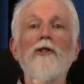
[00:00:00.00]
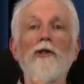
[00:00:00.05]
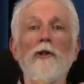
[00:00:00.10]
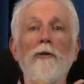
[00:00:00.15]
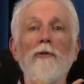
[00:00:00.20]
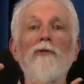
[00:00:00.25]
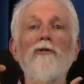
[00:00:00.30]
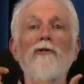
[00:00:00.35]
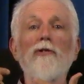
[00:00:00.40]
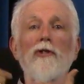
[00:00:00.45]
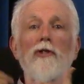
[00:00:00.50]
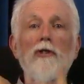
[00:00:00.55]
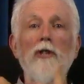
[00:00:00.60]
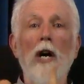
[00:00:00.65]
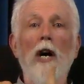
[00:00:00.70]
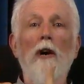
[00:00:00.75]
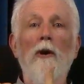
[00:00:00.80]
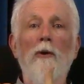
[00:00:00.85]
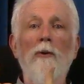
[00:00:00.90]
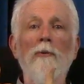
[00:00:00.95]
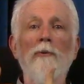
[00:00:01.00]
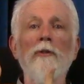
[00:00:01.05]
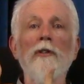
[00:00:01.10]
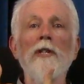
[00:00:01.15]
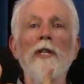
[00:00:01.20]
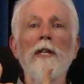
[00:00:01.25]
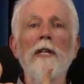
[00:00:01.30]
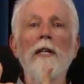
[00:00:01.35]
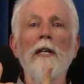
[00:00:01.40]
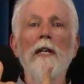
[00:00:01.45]
you
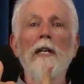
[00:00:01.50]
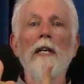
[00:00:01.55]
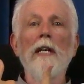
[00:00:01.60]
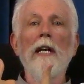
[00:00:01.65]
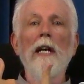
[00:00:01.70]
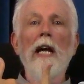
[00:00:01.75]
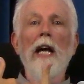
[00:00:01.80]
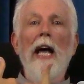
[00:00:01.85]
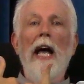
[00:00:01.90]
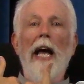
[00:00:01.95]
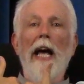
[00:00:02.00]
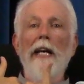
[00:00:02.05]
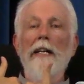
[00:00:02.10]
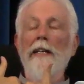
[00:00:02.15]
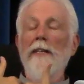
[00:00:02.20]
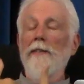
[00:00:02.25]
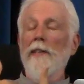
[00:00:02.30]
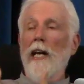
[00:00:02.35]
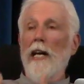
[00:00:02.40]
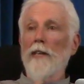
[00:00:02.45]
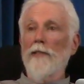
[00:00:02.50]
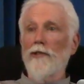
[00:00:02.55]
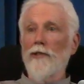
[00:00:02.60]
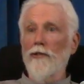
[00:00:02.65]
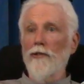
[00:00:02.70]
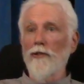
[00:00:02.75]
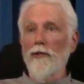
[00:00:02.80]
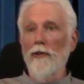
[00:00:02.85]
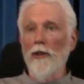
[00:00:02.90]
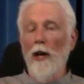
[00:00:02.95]
stoned, and in that
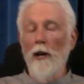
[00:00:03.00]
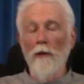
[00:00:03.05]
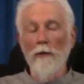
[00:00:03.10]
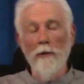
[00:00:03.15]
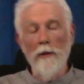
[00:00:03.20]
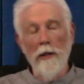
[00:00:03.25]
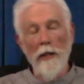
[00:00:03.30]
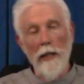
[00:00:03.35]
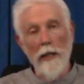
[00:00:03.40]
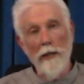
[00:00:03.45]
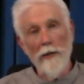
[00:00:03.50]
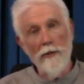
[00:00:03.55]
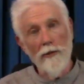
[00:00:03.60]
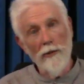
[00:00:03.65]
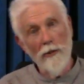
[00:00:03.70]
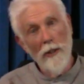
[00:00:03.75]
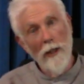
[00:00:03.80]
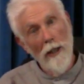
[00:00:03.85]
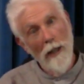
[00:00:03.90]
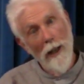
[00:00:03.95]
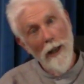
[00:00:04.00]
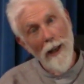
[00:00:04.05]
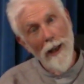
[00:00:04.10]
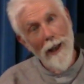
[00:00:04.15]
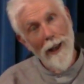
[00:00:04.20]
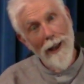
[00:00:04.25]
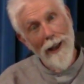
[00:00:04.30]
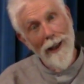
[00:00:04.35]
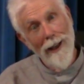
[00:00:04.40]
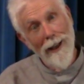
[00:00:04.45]
stonedness
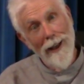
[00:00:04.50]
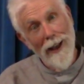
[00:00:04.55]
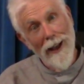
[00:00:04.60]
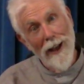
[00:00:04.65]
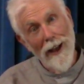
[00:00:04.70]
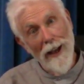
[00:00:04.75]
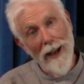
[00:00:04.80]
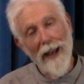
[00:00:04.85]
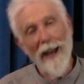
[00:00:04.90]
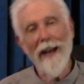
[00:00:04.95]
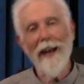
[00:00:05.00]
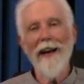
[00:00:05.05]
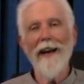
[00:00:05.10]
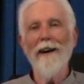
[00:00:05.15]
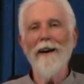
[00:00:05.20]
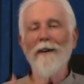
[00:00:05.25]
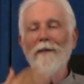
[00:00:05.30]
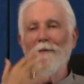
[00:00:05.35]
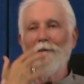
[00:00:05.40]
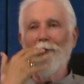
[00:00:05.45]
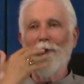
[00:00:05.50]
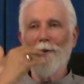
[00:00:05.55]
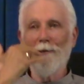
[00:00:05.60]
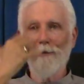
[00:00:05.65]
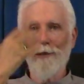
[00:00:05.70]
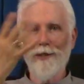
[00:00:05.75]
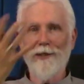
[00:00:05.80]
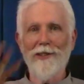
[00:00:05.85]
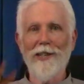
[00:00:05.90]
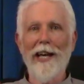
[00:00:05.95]
for
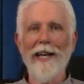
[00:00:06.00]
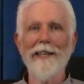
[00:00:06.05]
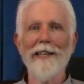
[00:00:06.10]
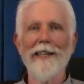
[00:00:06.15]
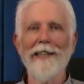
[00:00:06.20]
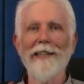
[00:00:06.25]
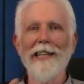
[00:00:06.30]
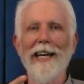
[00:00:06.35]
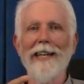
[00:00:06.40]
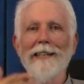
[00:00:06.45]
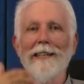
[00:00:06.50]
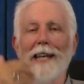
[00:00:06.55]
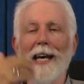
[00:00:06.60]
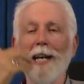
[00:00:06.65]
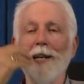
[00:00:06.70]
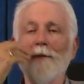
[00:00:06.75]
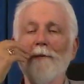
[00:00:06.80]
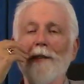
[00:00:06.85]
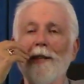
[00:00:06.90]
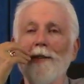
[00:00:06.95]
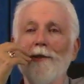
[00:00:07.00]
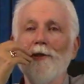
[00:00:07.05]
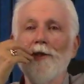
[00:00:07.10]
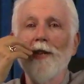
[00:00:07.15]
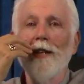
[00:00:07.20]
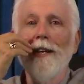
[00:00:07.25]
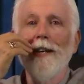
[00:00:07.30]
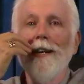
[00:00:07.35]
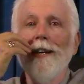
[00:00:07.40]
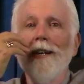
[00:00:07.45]
reciting that language,
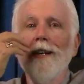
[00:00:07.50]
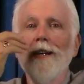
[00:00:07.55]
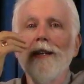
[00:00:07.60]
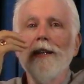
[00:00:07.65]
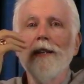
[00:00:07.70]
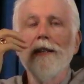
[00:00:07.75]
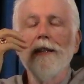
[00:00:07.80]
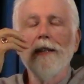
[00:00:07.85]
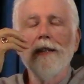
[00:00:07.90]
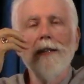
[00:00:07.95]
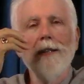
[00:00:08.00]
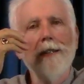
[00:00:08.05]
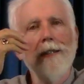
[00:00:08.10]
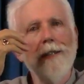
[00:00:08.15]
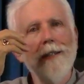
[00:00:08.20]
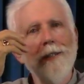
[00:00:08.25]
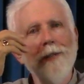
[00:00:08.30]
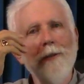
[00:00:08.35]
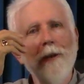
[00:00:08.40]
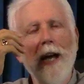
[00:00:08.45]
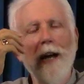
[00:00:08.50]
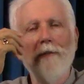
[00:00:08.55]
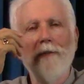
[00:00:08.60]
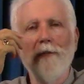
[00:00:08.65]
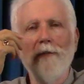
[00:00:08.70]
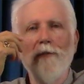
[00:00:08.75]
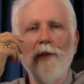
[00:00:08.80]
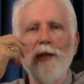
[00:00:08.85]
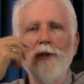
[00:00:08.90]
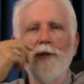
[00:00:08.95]
you have a
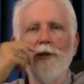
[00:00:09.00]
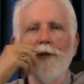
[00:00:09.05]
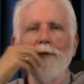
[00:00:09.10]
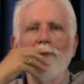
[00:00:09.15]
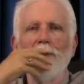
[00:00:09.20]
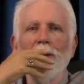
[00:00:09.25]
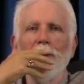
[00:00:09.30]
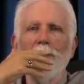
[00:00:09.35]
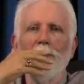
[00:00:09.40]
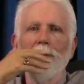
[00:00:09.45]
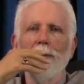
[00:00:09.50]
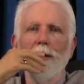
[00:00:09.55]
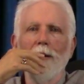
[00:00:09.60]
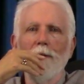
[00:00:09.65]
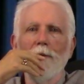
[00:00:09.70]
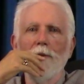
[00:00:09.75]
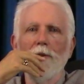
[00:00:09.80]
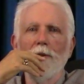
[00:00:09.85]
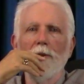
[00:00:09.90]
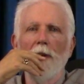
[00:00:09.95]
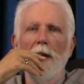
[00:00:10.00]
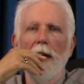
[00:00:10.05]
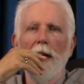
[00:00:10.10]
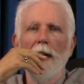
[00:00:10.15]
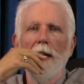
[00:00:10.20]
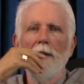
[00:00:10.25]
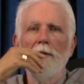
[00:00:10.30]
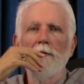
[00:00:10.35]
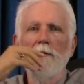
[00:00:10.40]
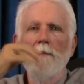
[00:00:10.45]
vision when you close your
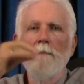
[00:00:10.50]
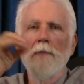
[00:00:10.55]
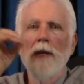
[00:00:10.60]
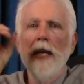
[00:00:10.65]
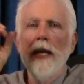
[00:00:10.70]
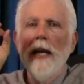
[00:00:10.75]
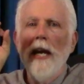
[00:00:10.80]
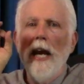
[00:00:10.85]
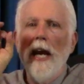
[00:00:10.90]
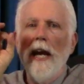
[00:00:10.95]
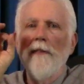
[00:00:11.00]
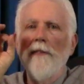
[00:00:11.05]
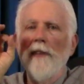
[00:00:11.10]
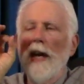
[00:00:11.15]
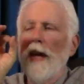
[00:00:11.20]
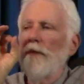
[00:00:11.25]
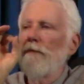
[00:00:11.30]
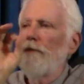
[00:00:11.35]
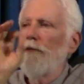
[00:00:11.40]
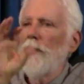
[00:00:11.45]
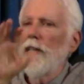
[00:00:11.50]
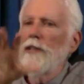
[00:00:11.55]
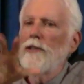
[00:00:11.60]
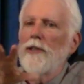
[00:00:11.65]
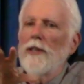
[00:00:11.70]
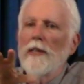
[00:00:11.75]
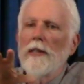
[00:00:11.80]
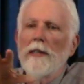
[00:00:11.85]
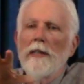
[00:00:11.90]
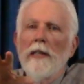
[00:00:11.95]
eyes. And that
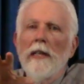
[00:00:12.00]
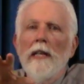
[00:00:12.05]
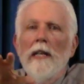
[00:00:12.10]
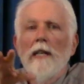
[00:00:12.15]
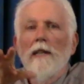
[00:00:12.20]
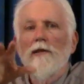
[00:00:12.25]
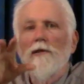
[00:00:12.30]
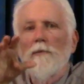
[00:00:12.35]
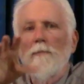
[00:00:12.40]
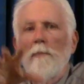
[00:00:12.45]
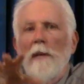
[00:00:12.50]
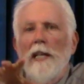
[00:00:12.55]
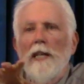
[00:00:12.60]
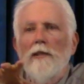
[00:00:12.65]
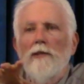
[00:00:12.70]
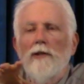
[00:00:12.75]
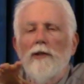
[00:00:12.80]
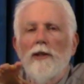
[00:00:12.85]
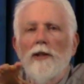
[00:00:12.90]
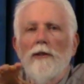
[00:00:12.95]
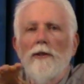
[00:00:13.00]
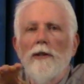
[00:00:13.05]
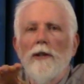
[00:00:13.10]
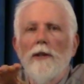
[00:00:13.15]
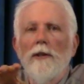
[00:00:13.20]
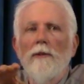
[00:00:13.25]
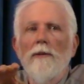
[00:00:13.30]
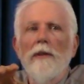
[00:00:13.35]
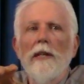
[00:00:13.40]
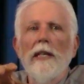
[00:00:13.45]
vision speaks to
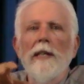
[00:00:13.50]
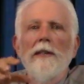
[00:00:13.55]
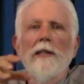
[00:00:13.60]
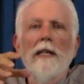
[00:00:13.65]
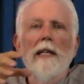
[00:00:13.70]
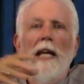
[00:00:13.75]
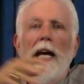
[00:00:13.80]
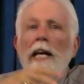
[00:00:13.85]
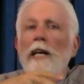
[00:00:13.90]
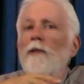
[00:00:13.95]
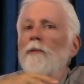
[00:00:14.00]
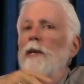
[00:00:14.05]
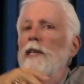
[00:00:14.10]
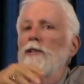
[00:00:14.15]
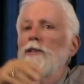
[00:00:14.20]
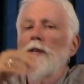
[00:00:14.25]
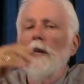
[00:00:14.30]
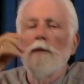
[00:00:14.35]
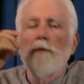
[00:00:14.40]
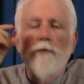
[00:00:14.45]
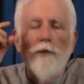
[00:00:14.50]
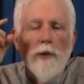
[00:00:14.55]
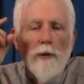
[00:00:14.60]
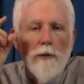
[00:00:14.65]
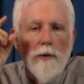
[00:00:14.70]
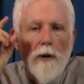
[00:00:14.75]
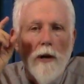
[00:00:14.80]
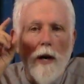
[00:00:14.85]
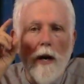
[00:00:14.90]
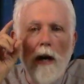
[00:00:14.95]
you in the language of
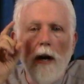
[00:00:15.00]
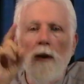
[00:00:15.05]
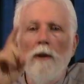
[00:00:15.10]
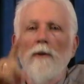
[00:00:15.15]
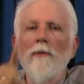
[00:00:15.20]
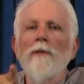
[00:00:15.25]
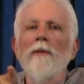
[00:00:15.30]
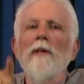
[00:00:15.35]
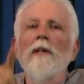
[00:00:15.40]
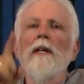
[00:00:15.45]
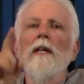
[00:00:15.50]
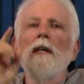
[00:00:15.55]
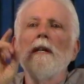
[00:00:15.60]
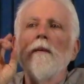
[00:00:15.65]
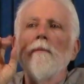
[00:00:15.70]
your own